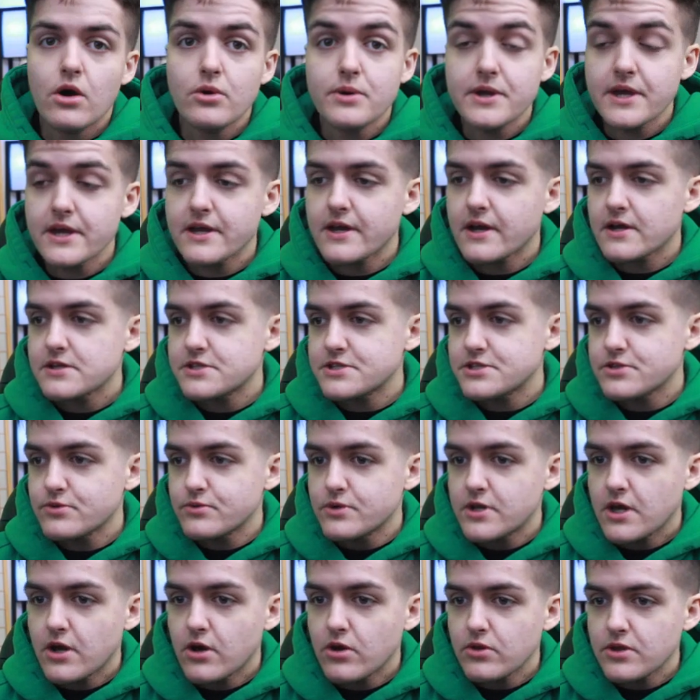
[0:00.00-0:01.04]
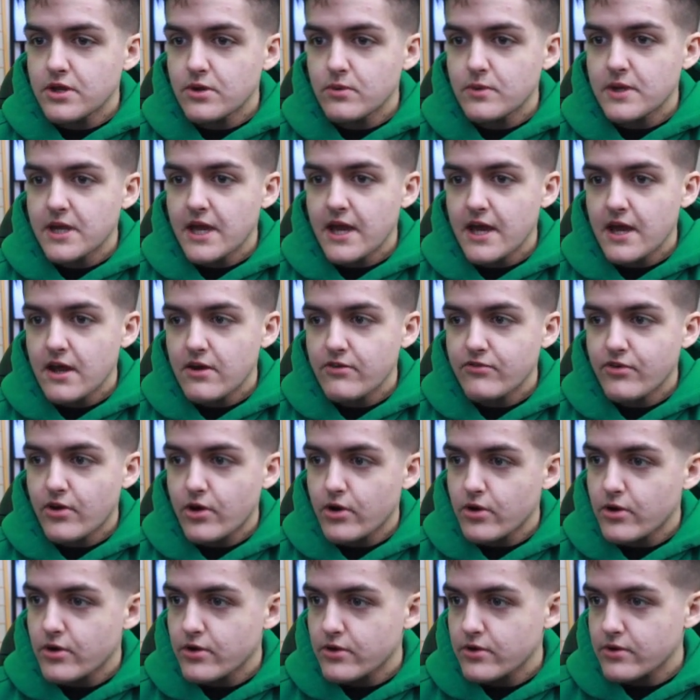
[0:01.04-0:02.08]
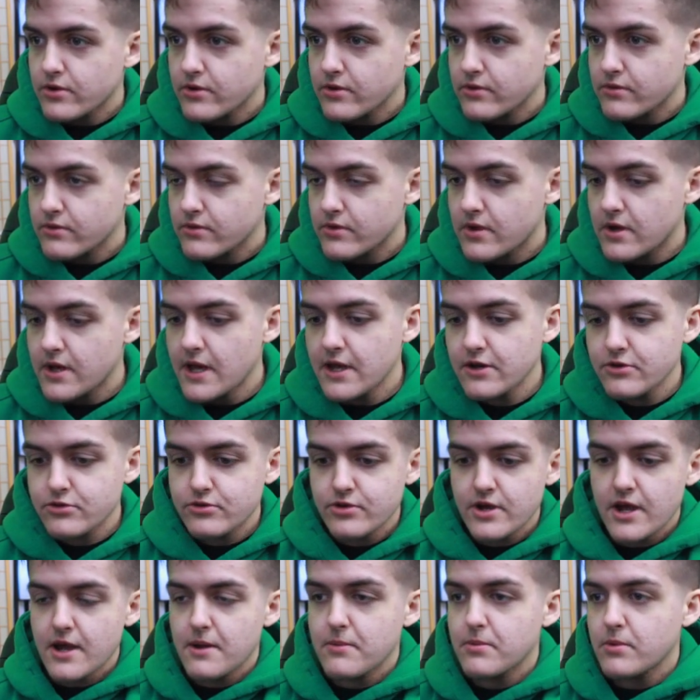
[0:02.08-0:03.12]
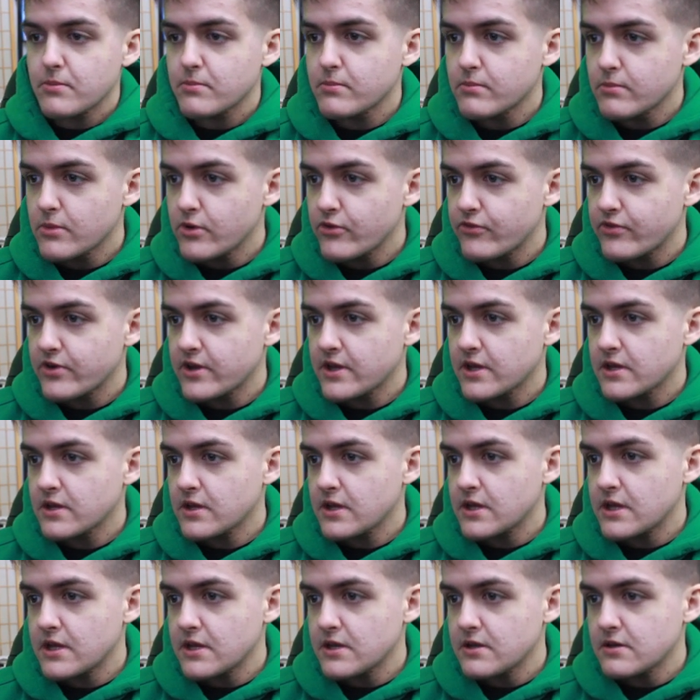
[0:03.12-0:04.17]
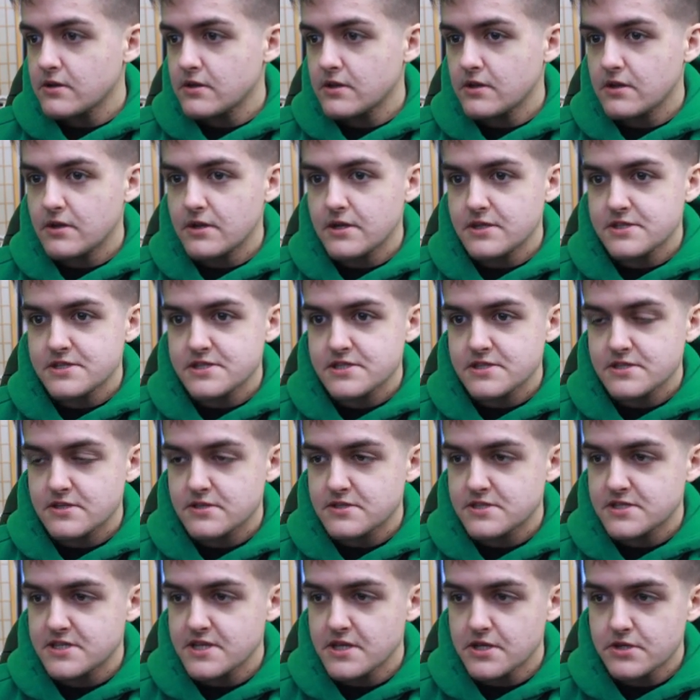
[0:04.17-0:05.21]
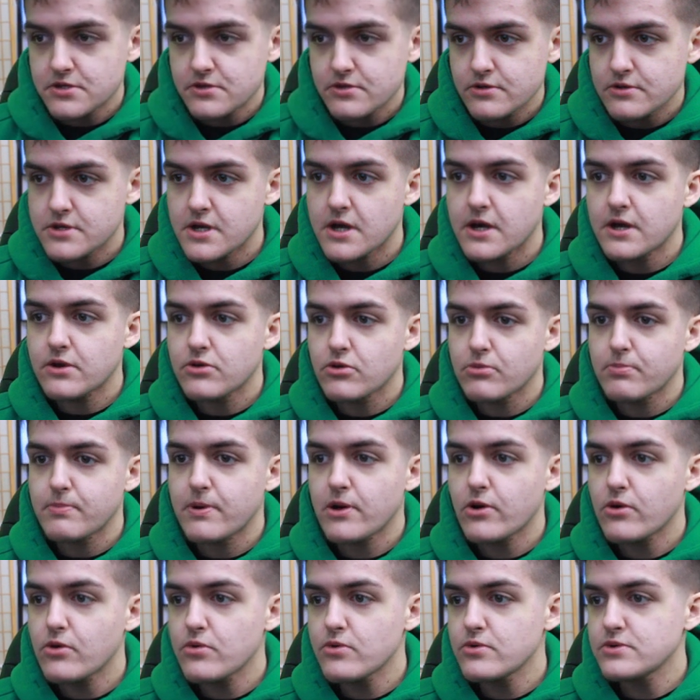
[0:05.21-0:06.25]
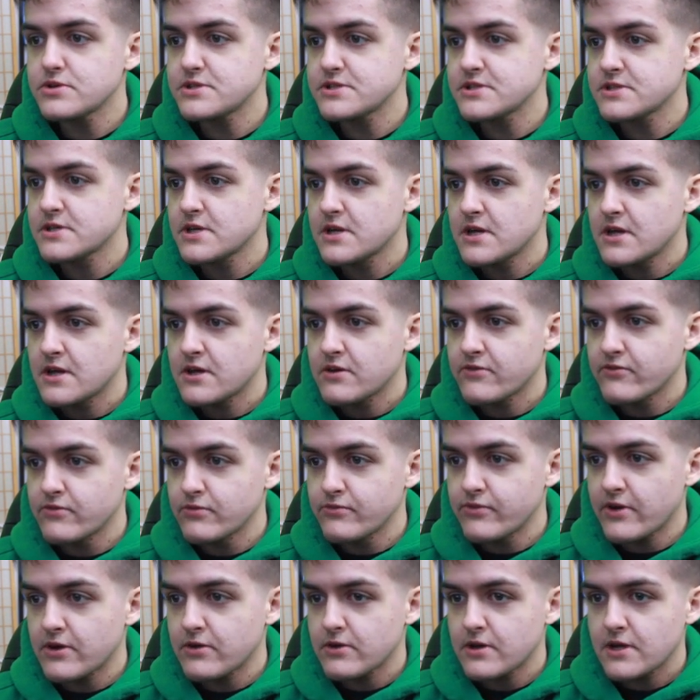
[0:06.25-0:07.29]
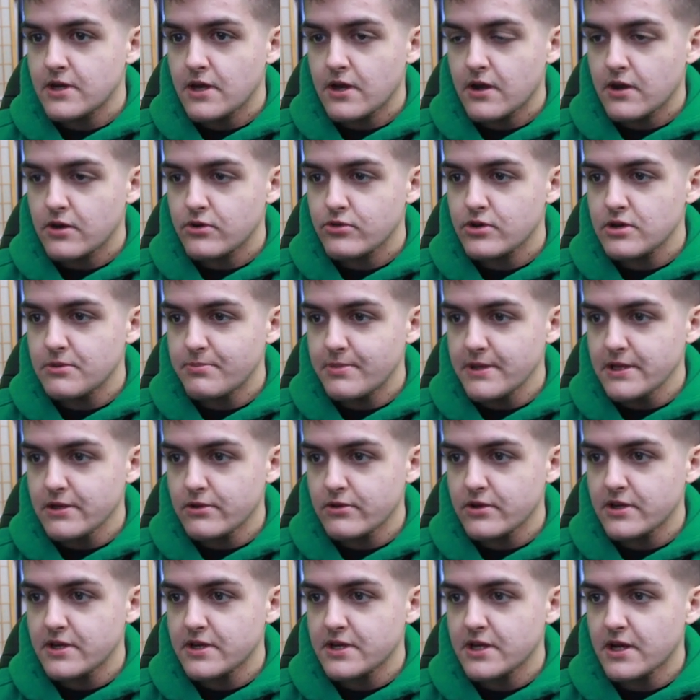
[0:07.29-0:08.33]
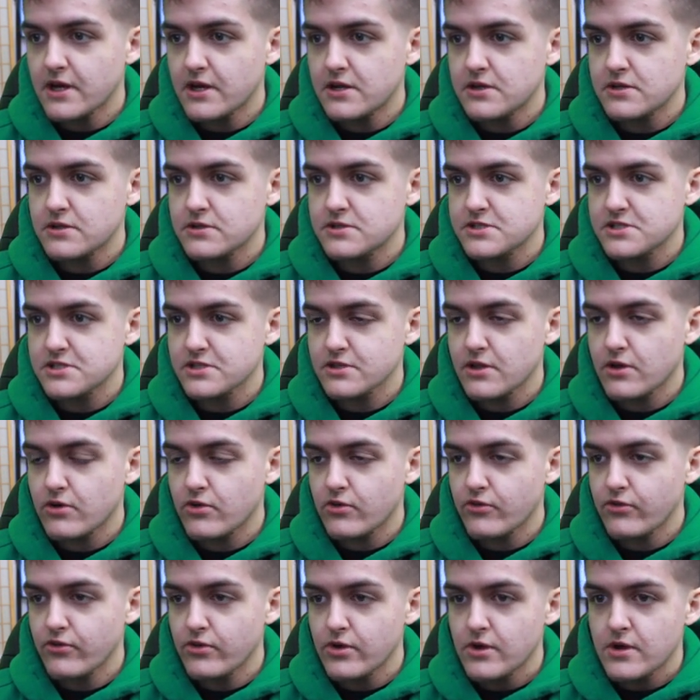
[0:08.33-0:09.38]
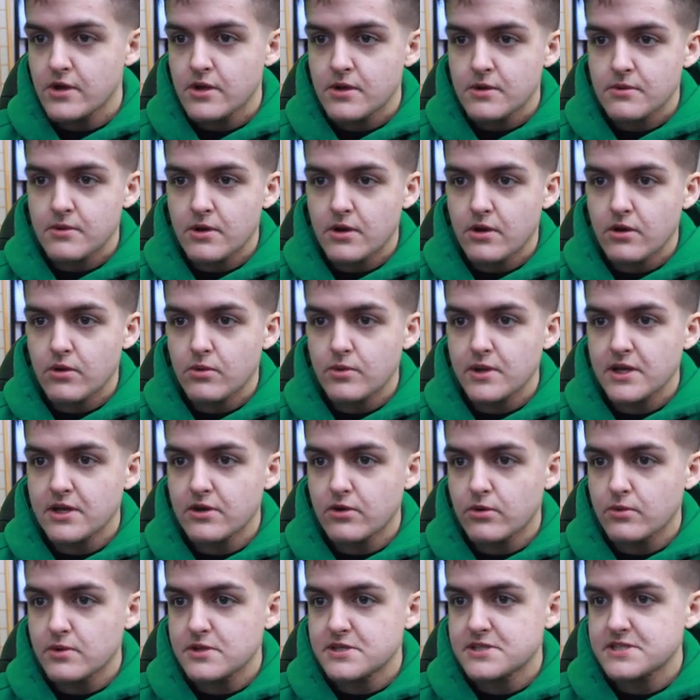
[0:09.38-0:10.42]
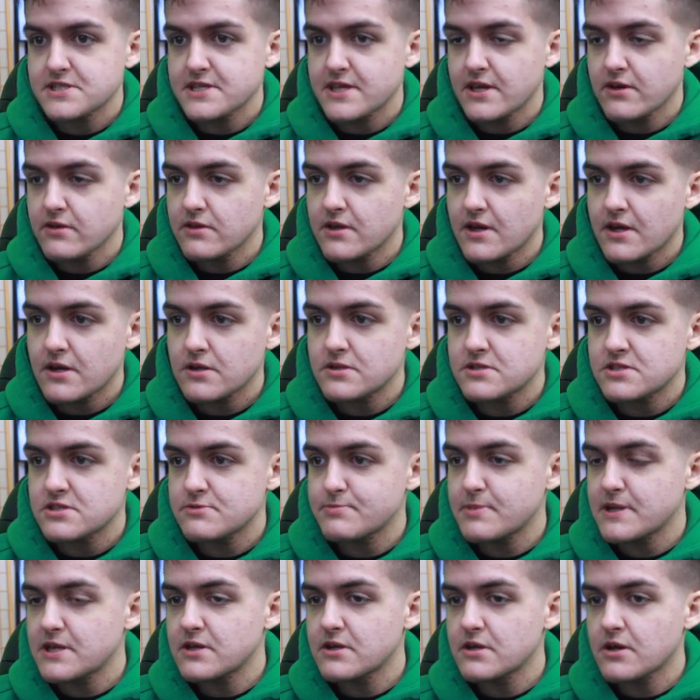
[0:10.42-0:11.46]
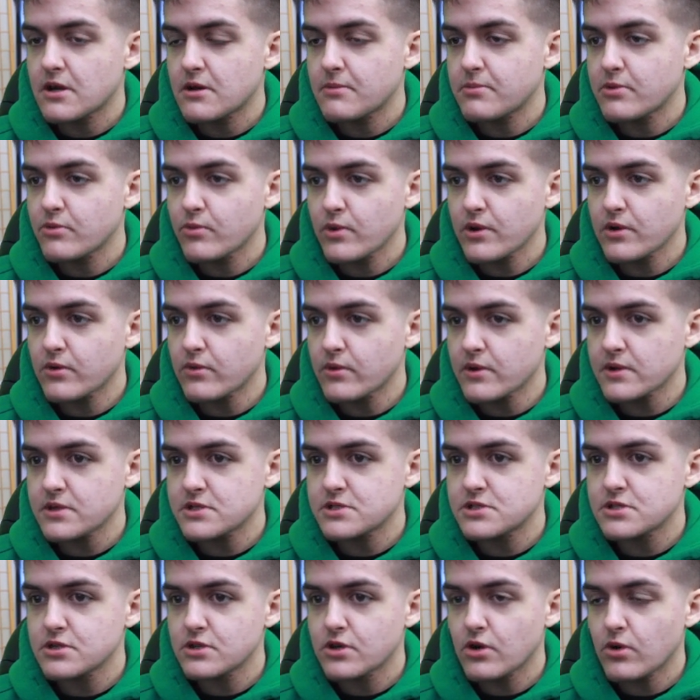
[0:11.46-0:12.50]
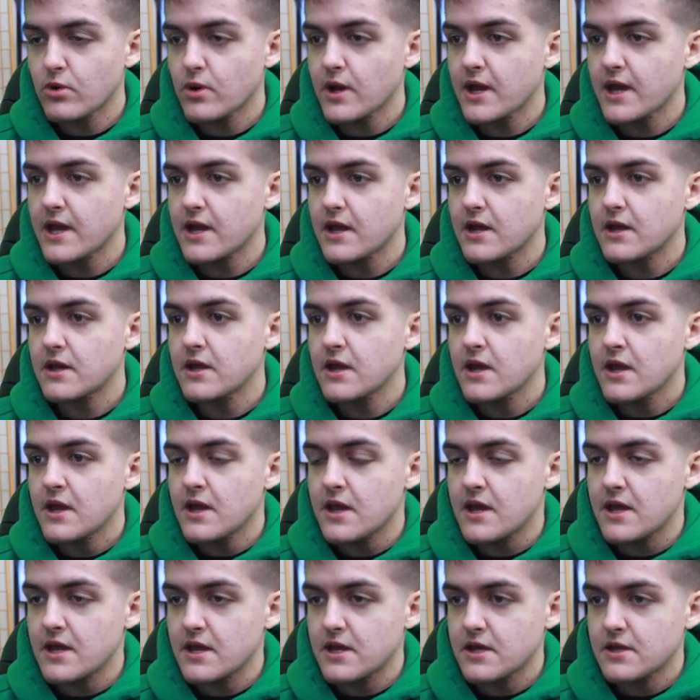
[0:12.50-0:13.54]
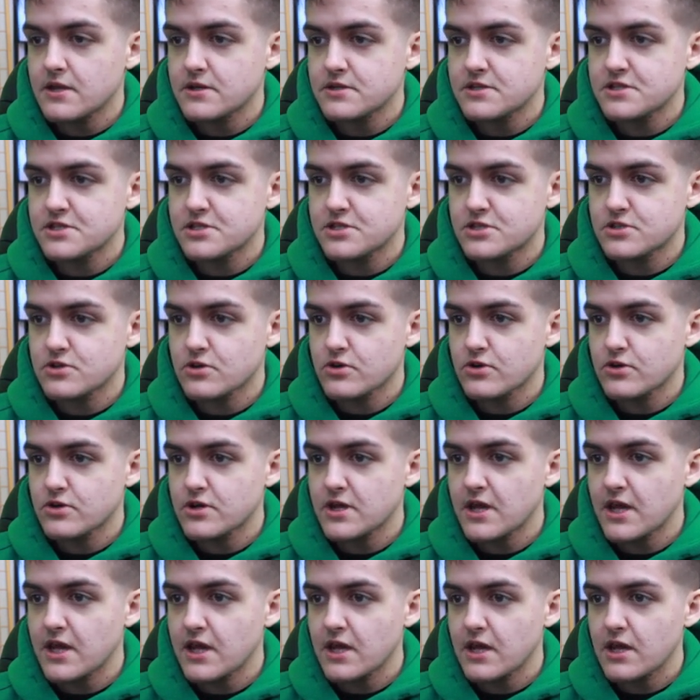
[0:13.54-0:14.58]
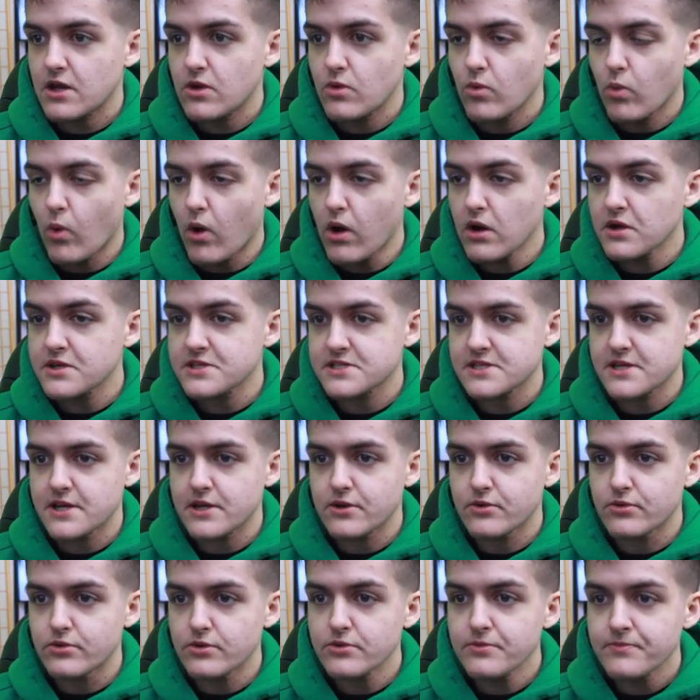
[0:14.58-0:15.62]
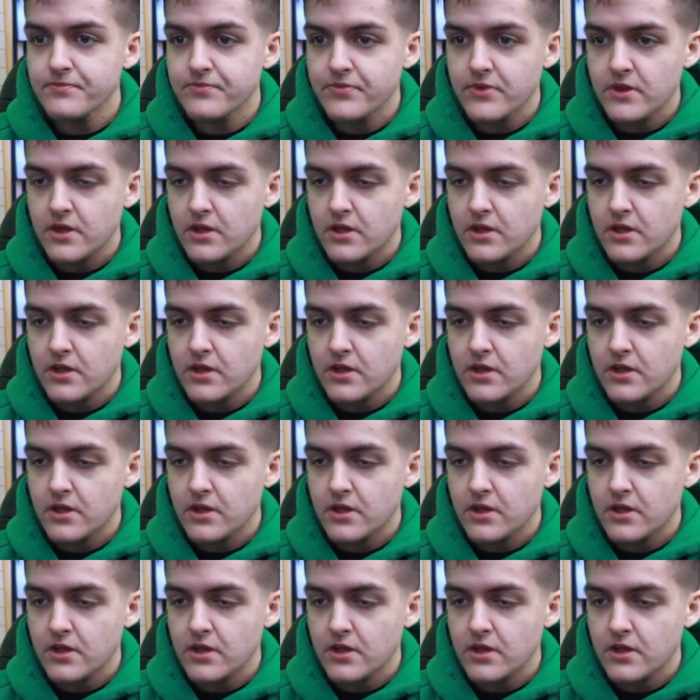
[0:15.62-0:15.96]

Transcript: Okay guys, so now that we have our head crab moving in its standard idle pose, very creepy looking, kind of slow, we can always scale that and speed it up. We're going to go ahead and start a walk cycle.